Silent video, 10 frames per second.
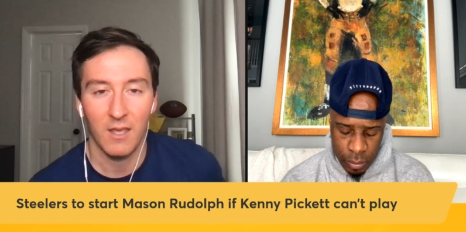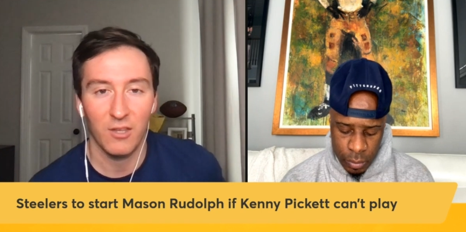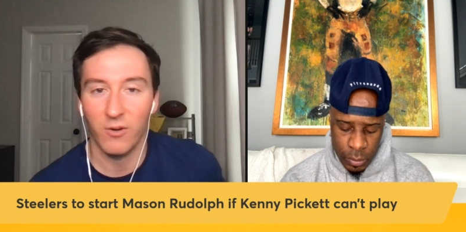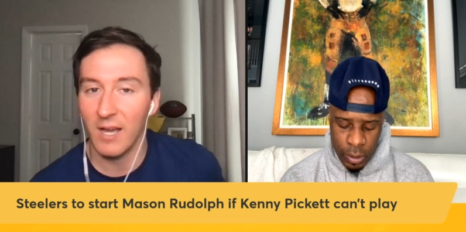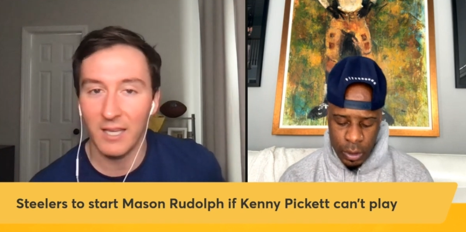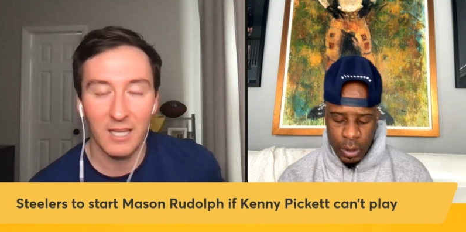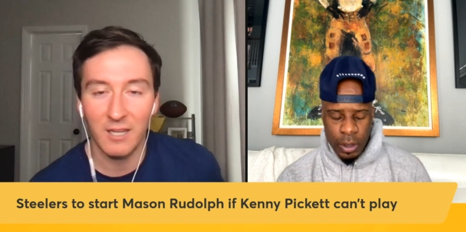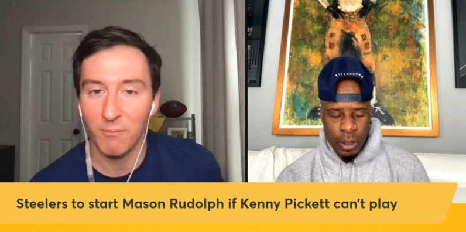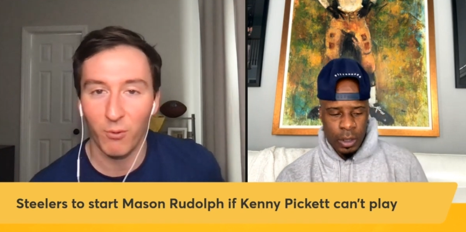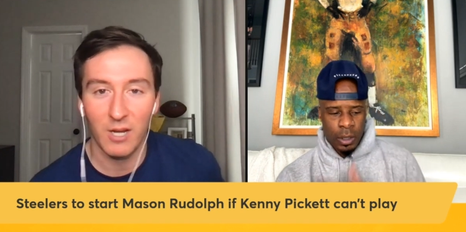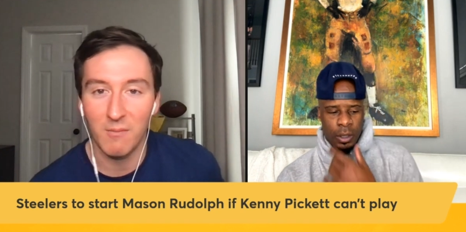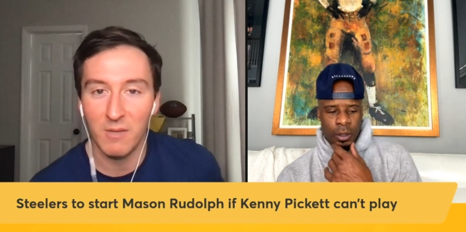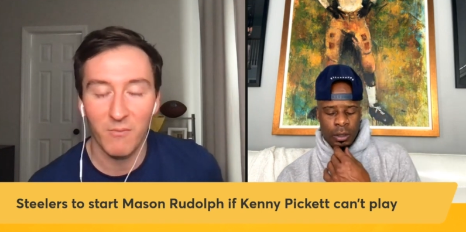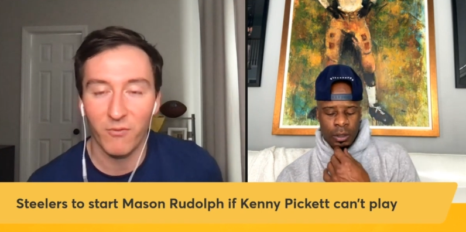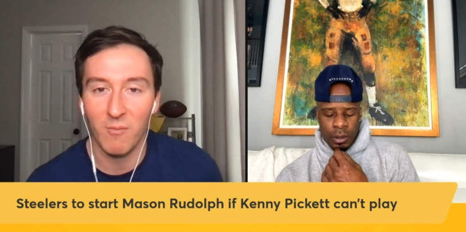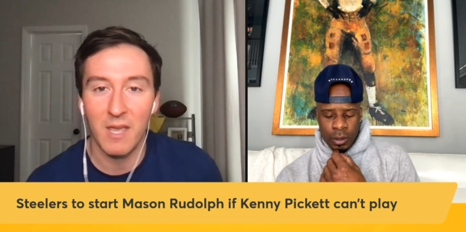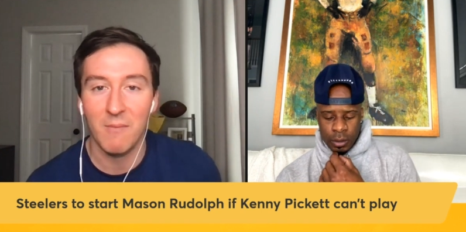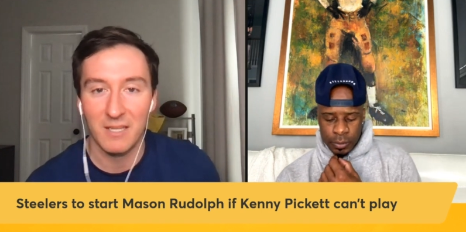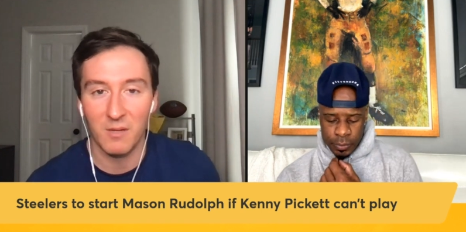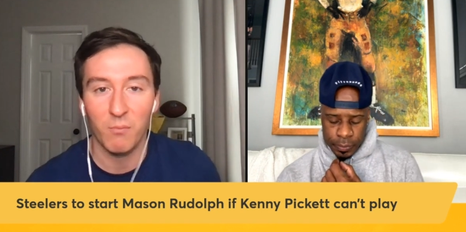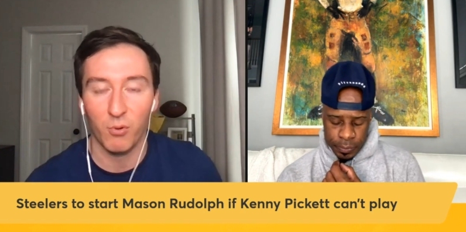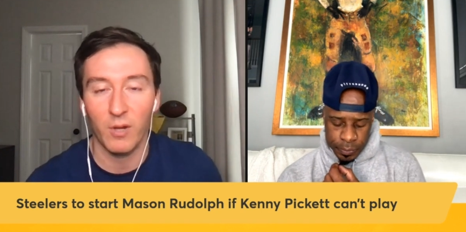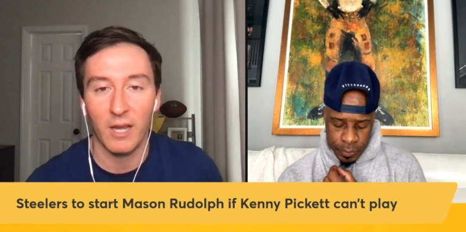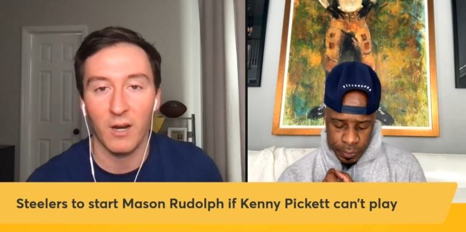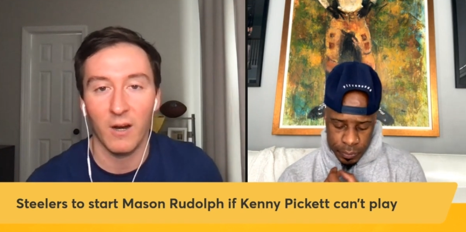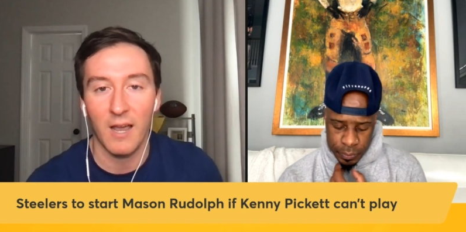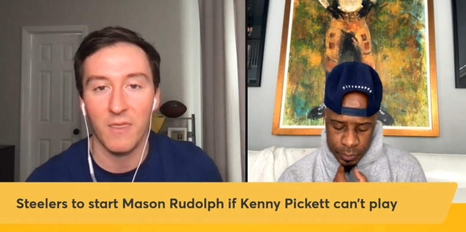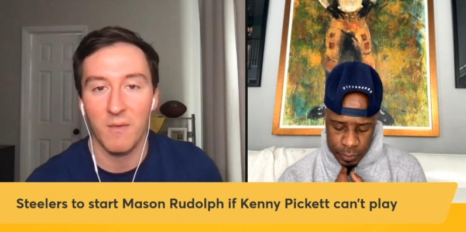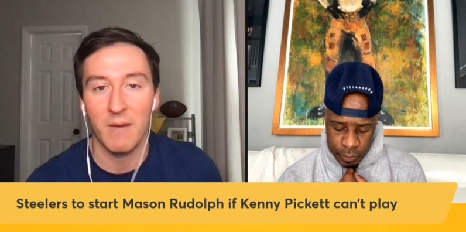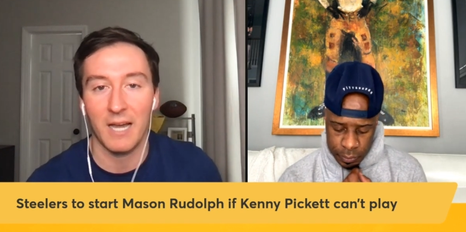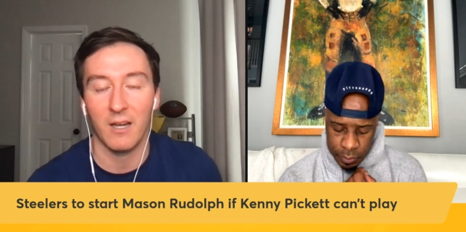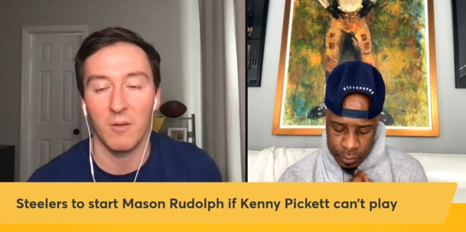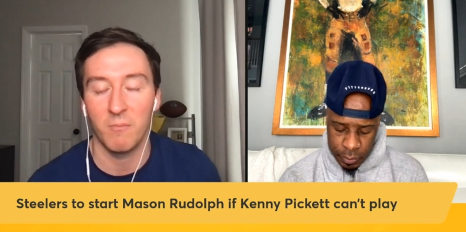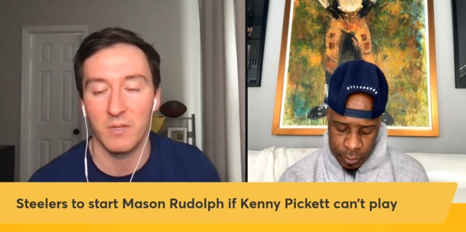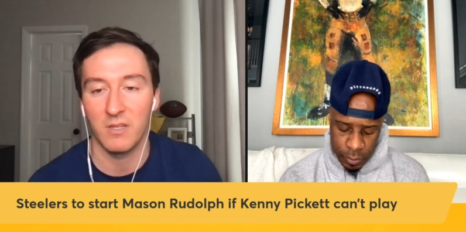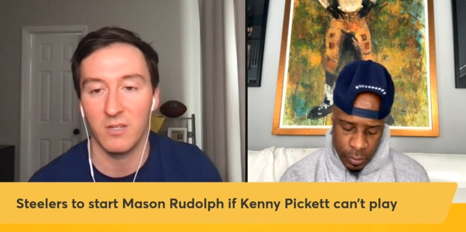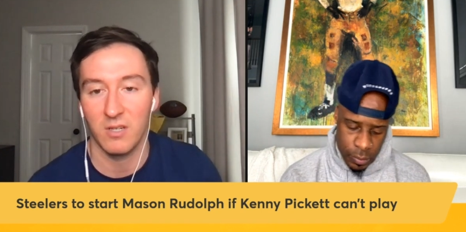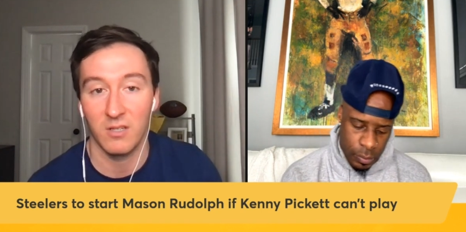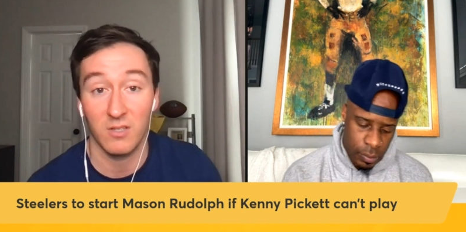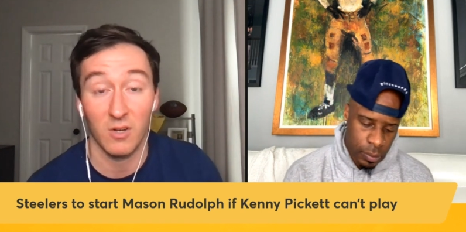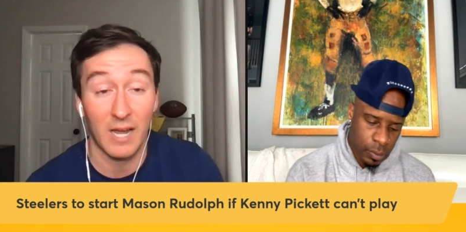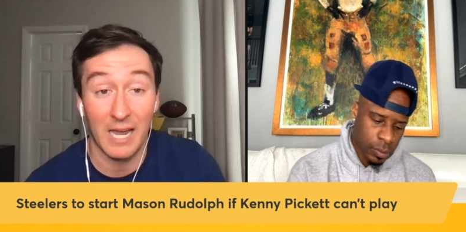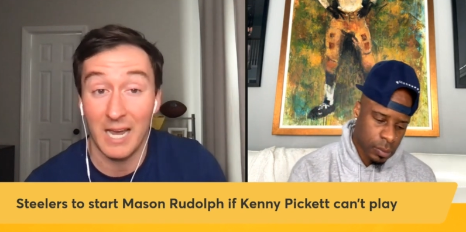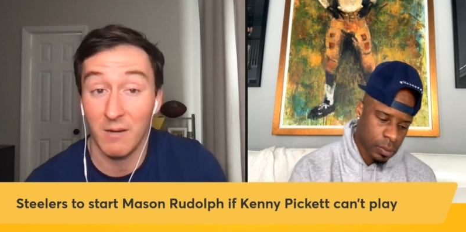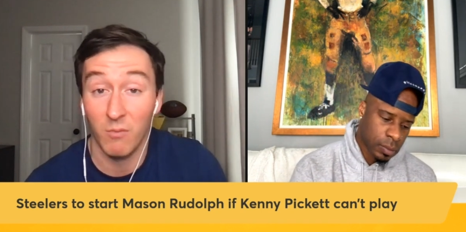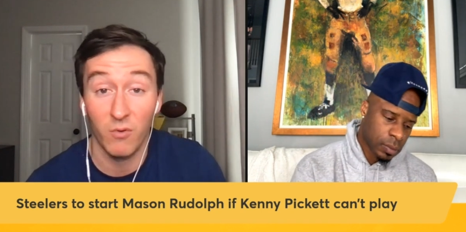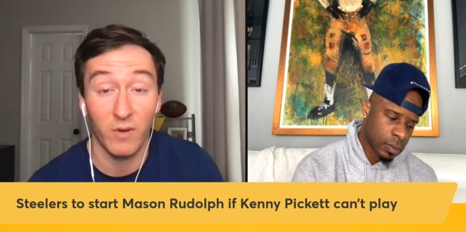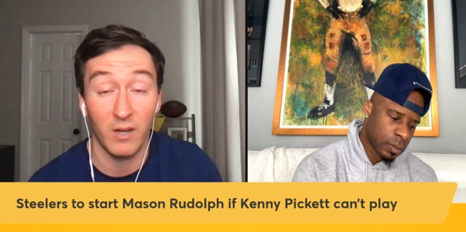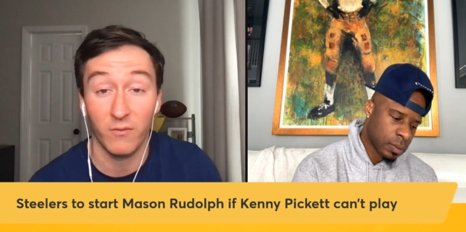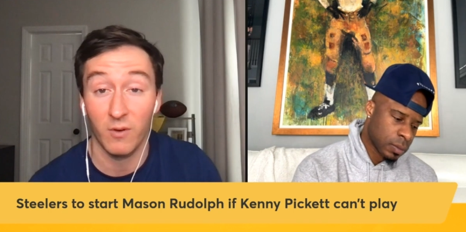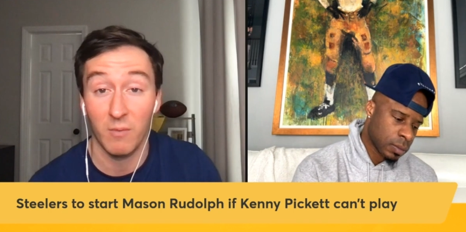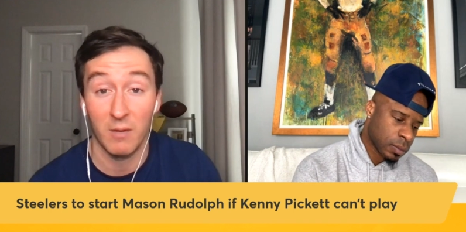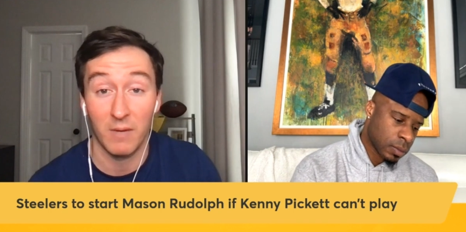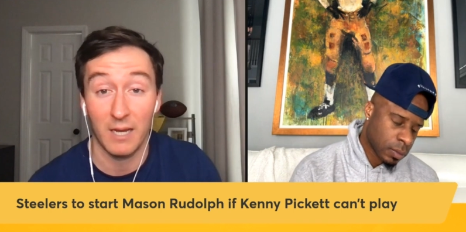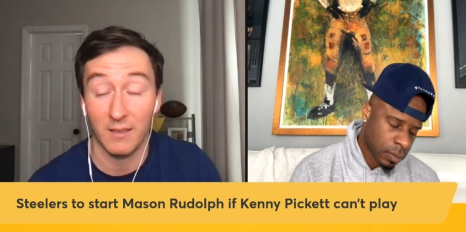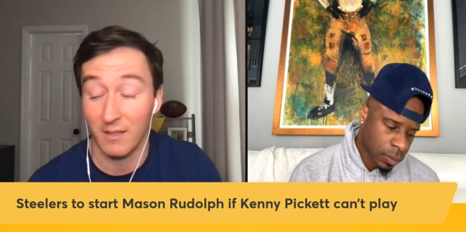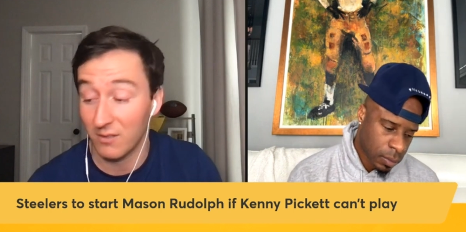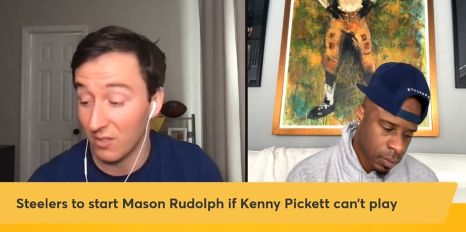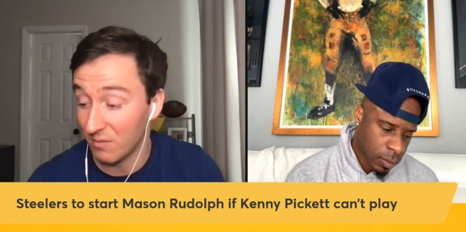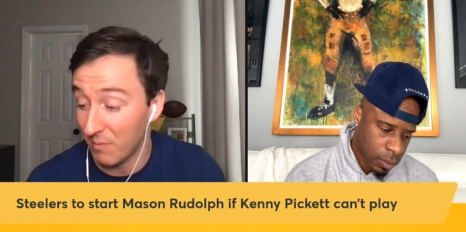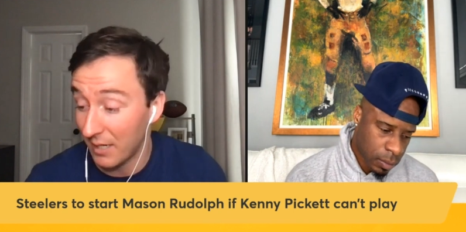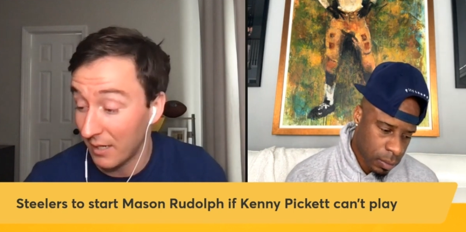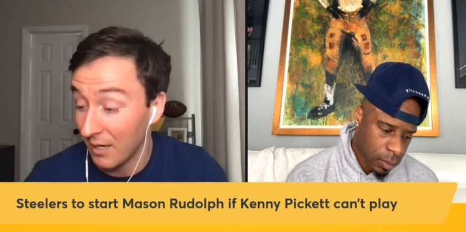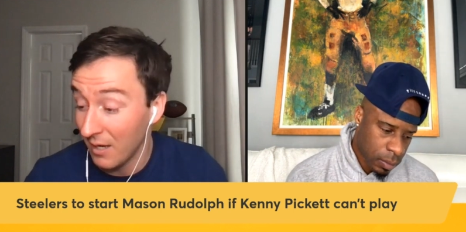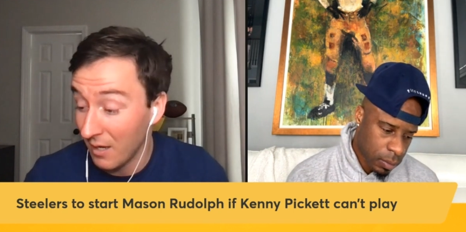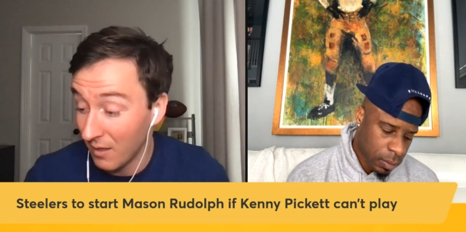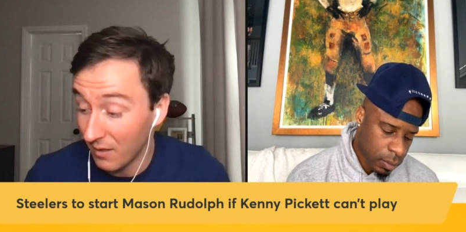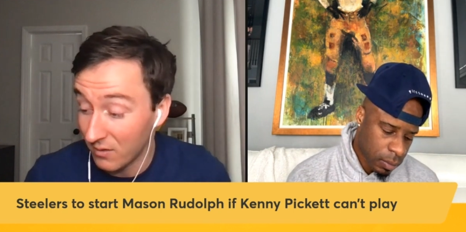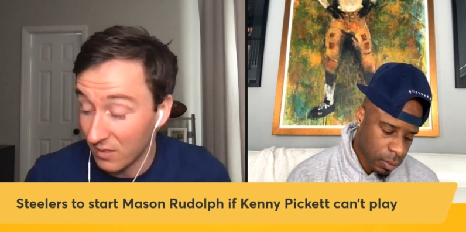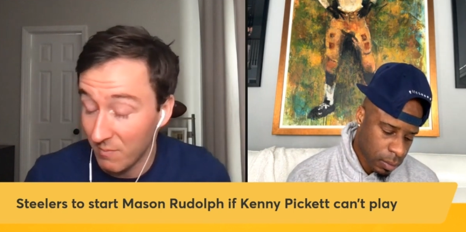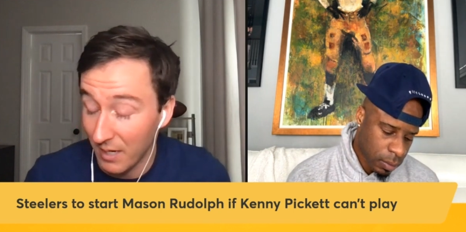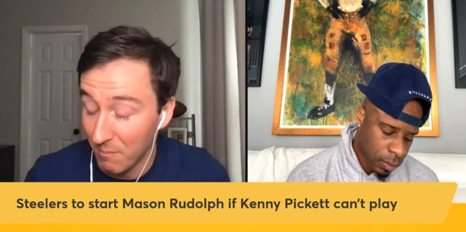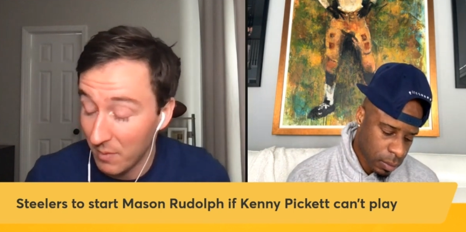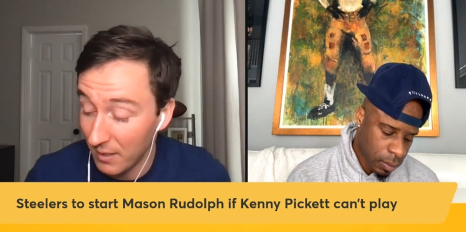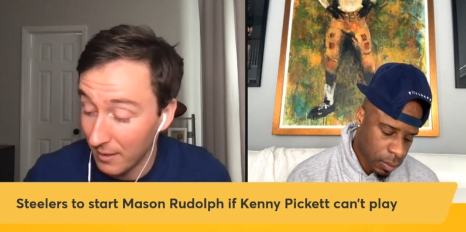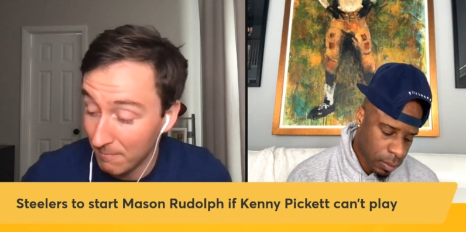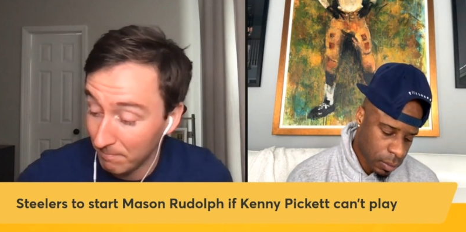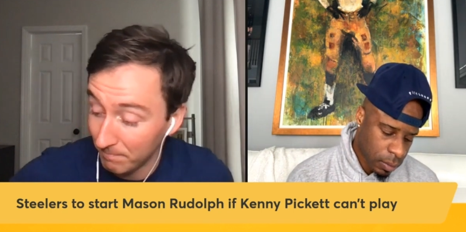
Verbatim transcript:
Speaker 1: You're not getting premium from him as a player at the backup position. So I, I'd move on from him, Mike. That's just my that's just my opinion.